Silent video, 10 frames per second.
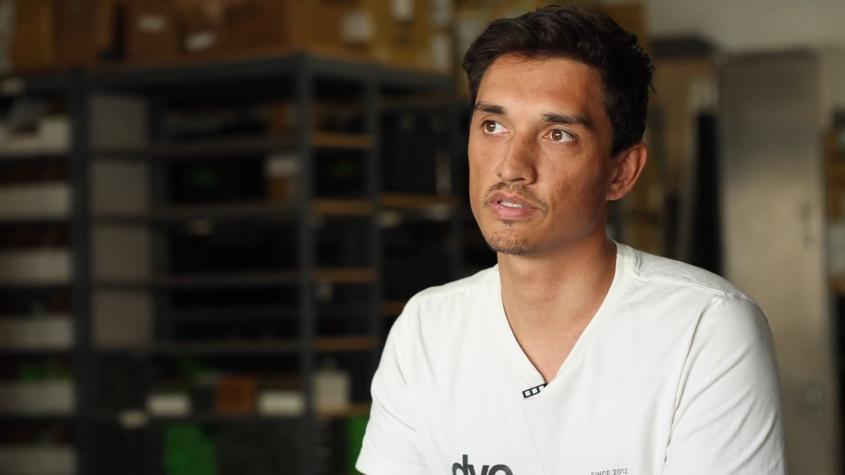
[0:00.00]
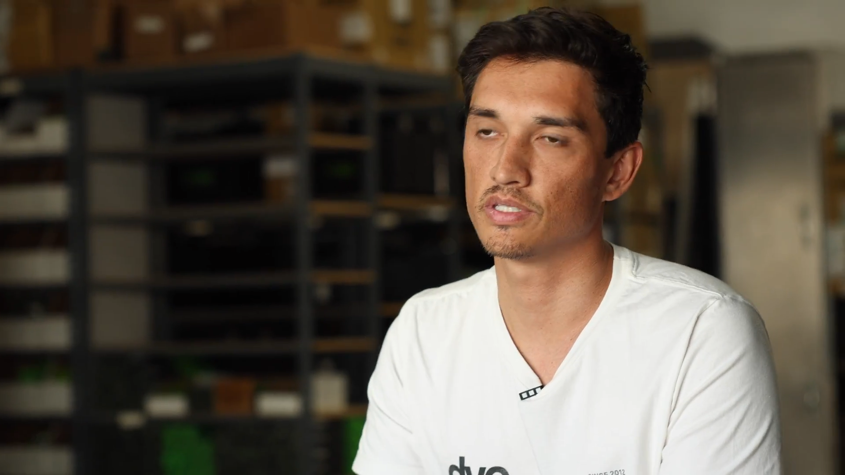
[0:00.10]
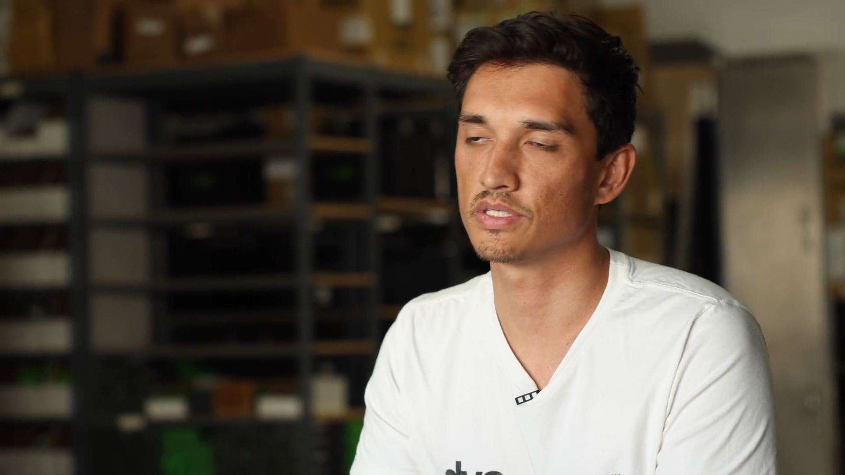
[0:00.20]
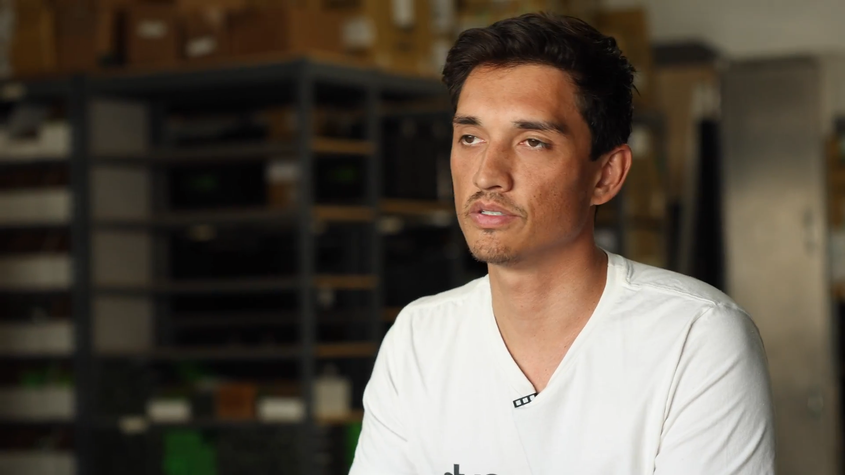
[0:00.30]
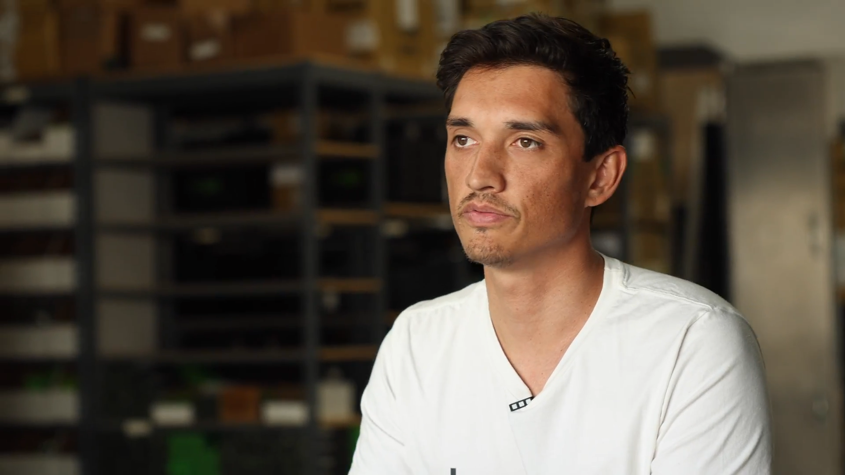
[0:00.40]

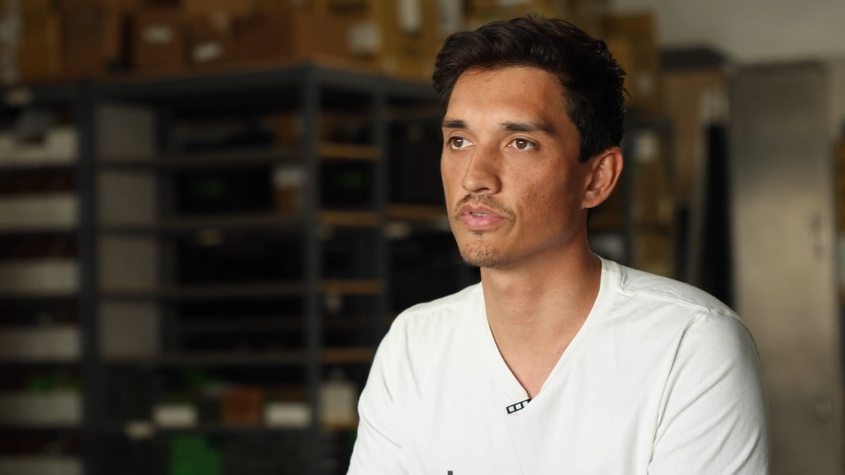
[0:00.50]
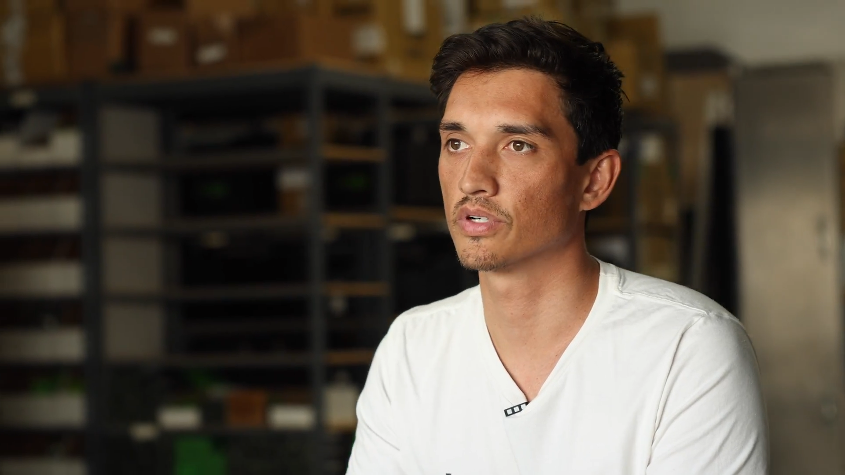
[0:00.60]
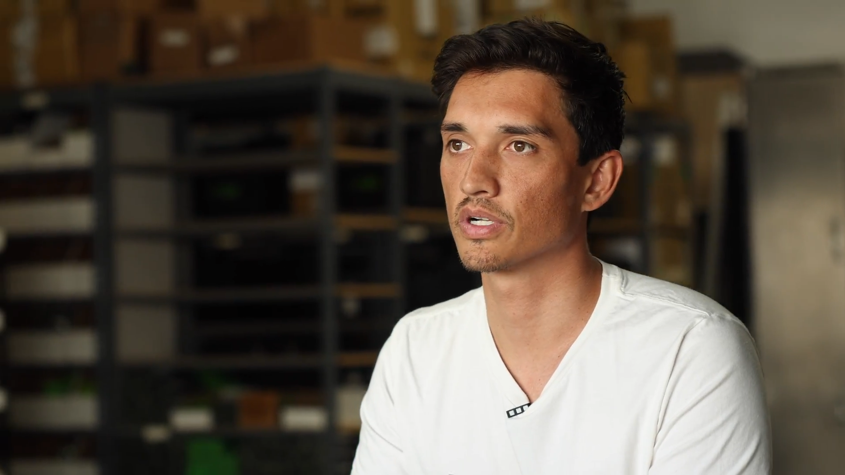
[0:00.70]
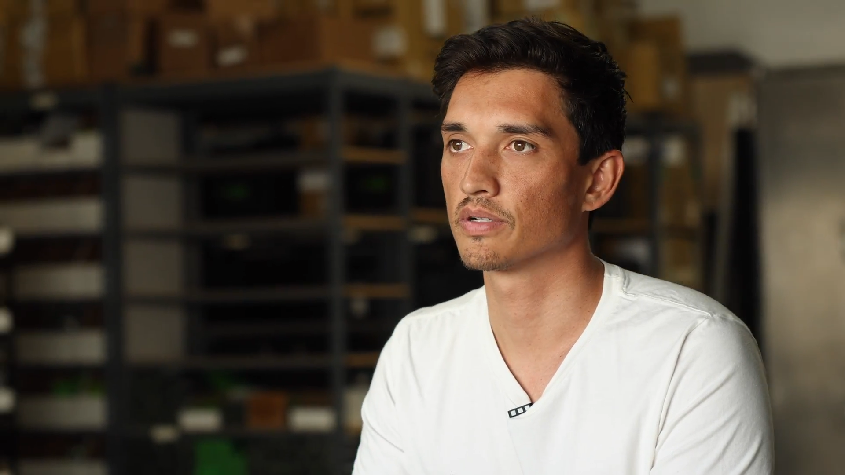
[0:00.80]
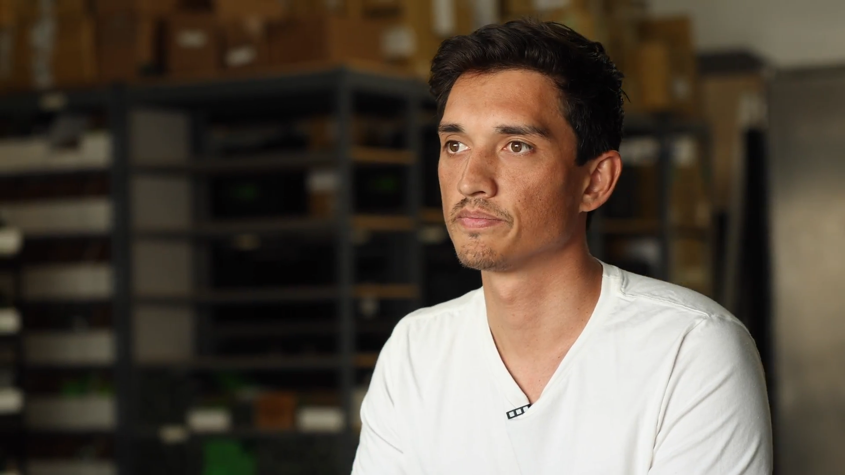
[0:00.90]
this new
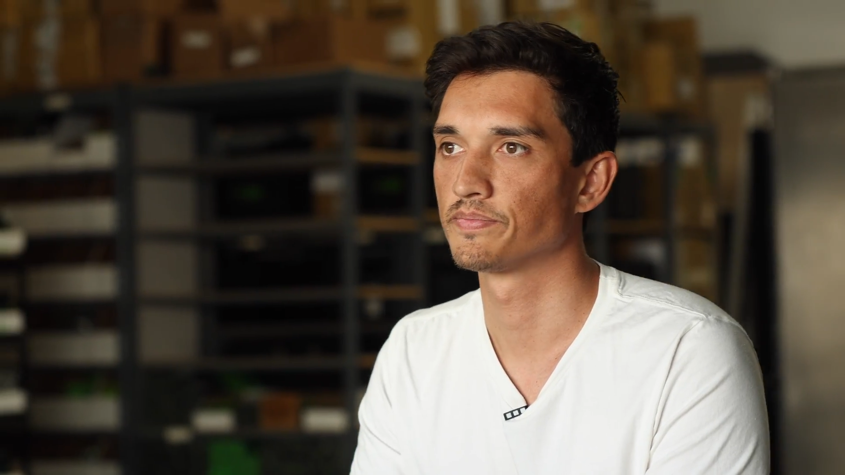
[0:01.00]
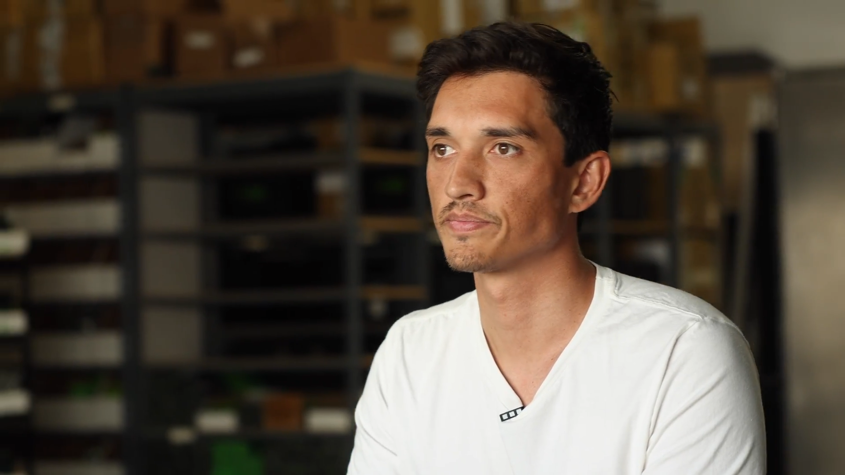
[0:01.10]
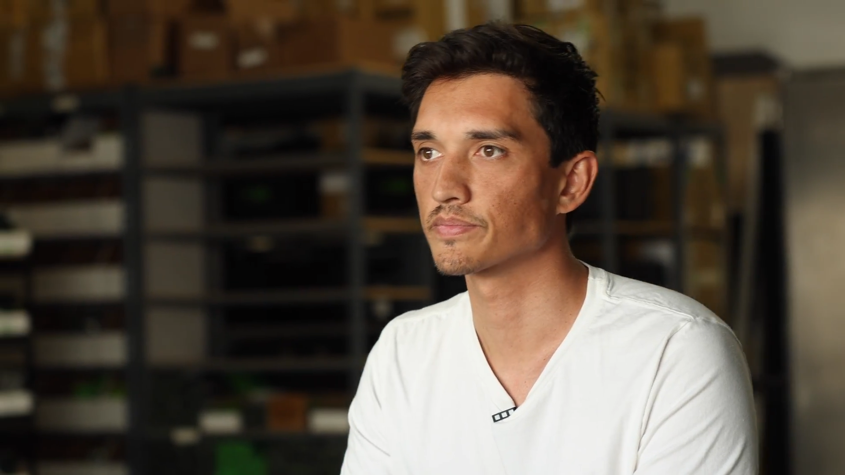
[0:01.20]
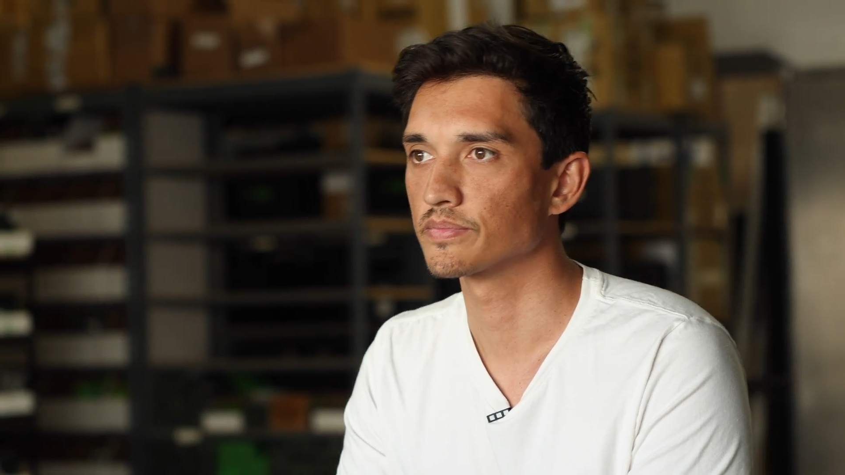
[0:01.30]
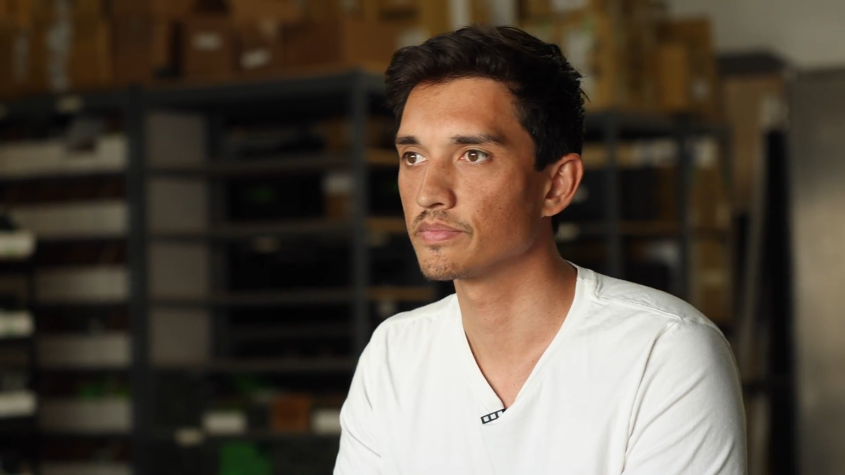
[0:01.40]
fork.
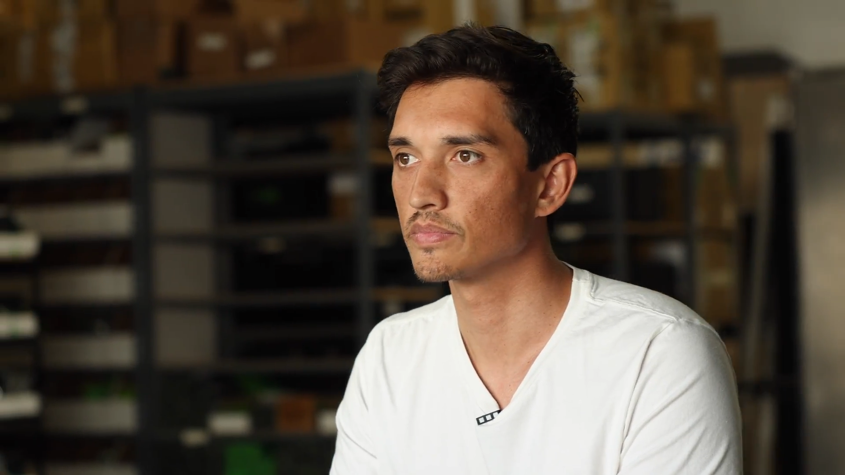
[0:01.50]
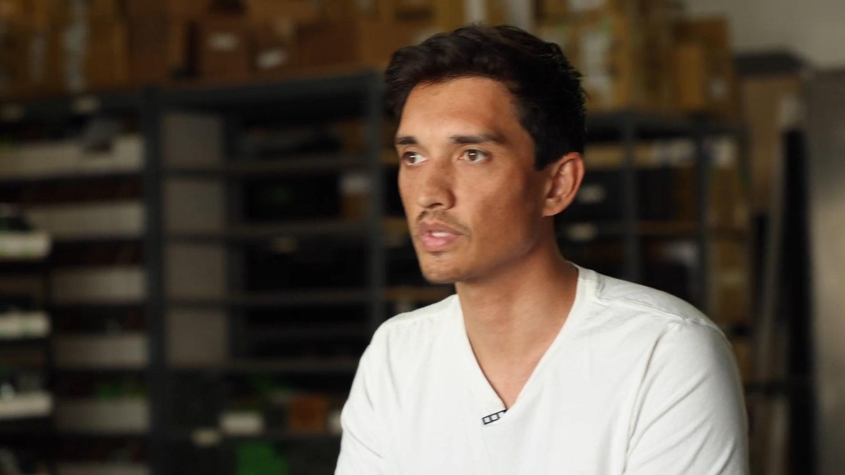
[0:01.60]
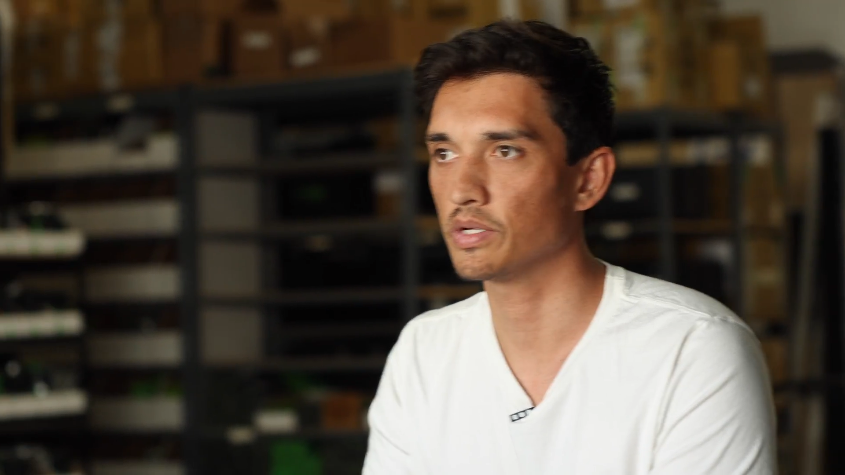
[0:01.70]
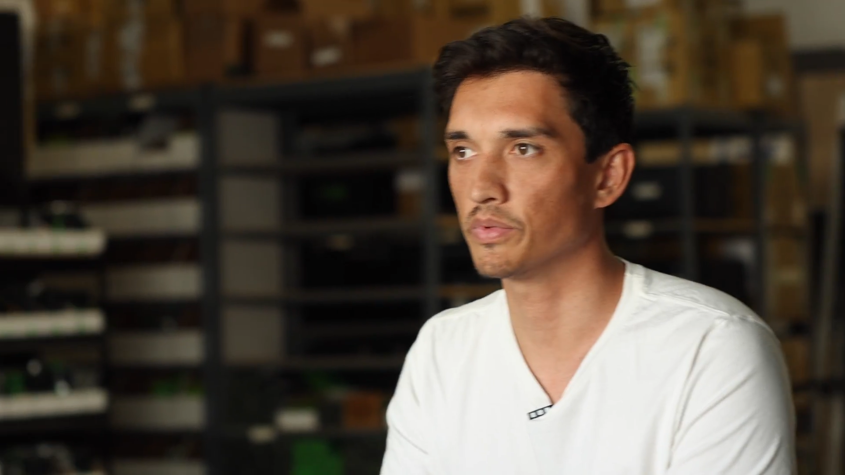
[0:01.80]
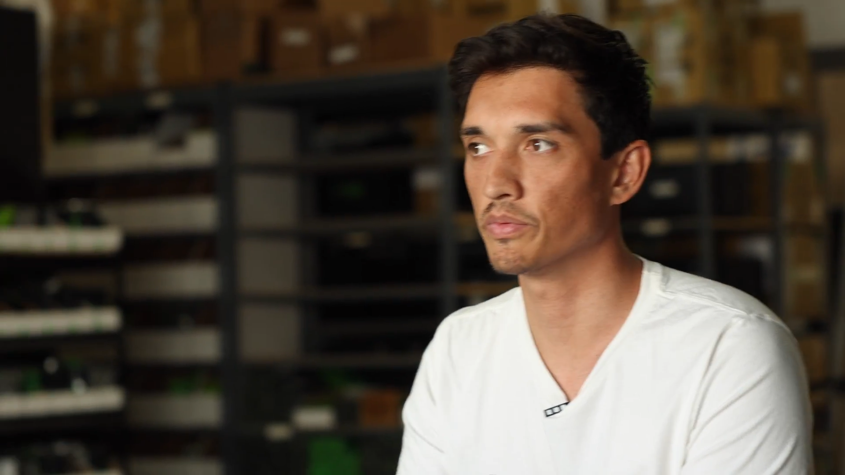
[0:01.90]

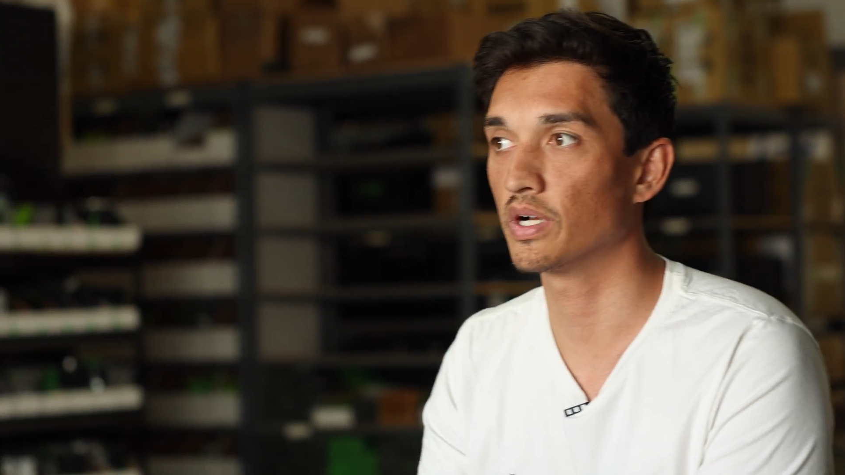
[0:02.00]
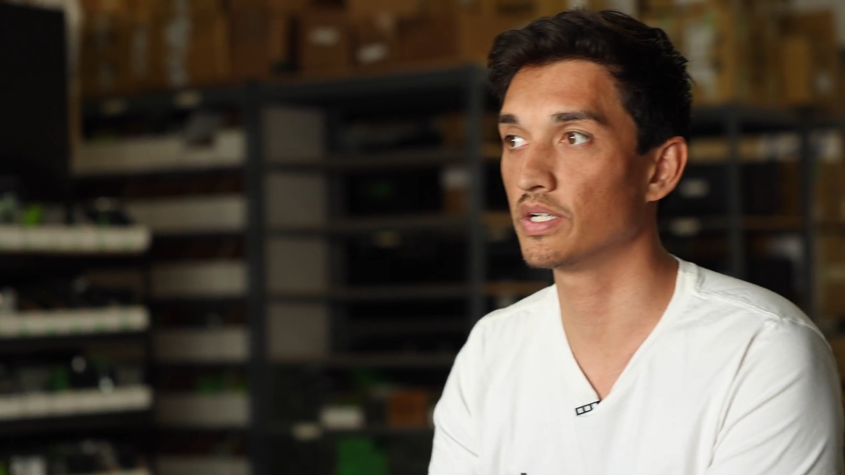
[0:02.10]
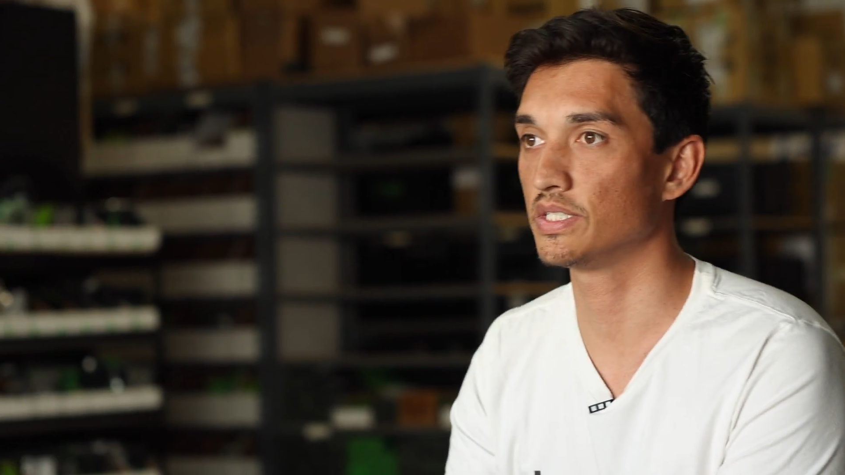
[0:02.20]
We wanted